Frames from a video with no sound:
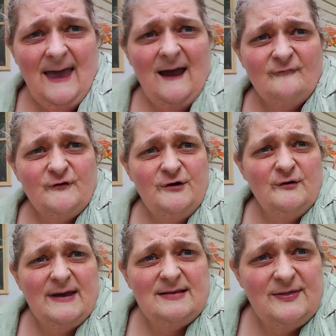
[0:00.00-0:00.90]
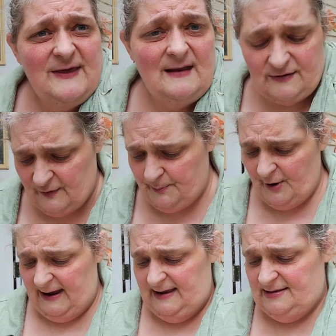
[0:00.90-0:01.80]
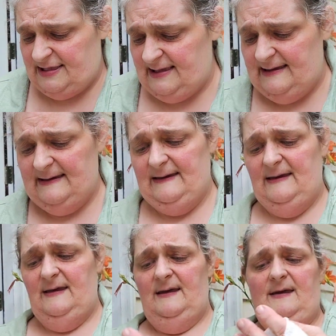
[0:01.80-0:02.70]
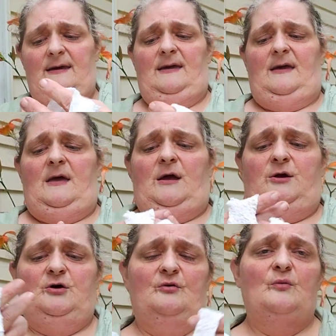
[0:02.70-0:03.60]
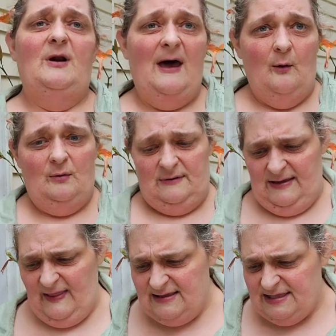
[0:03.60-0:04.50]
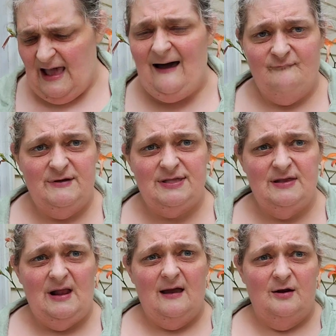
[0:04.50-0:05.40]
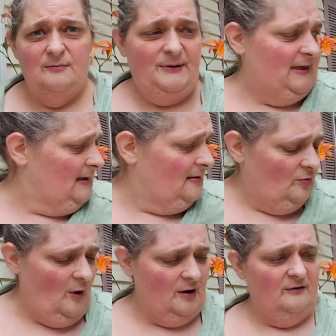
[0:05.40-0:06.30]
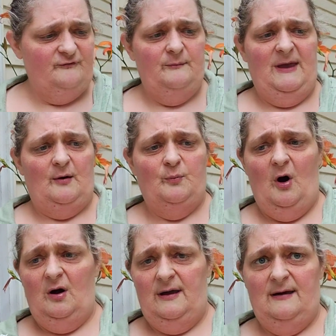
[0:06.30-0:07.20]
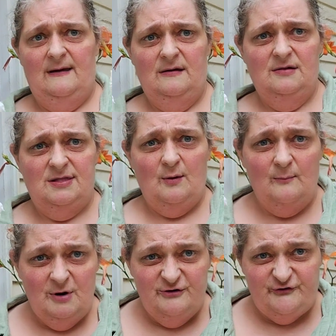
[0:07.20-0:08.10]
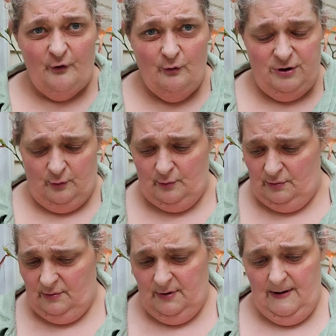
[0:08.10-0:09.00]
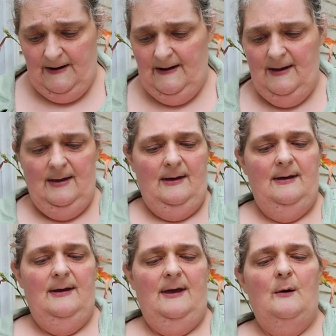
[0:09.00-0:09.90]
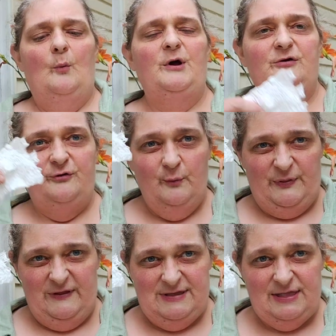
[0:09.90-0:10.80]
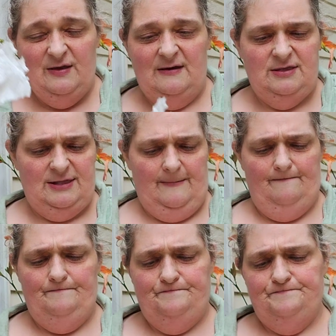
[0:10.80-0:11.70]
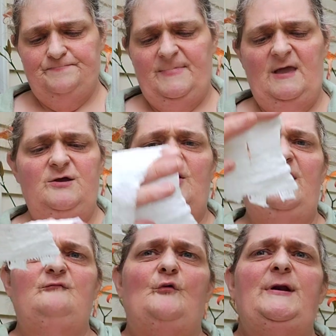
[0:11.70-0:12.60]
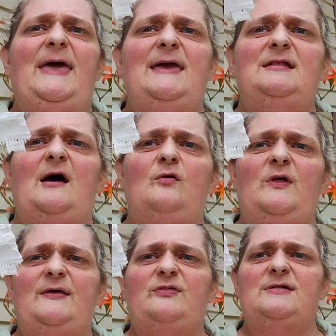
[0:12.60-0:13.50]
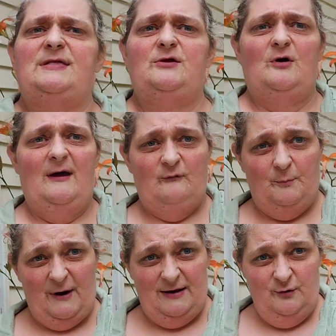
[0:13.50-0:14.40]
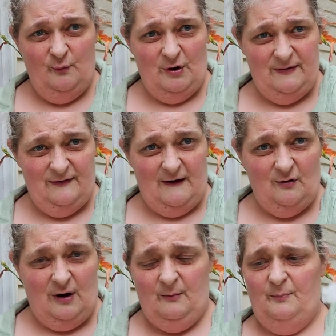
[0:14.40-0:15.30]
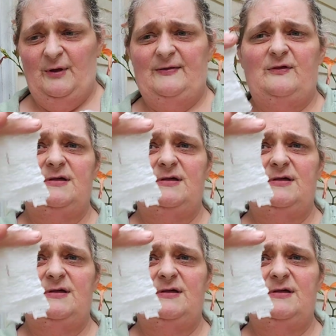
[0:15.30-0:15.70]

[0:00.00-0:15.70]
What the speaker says: After you get to the end of the braids, you're going to run out. And that's obviously not going to be long enough to make a rug. So I'm going to show you what you do with these slits. You'll have one hanging down like this, and you'll have a brand new one that'll come up like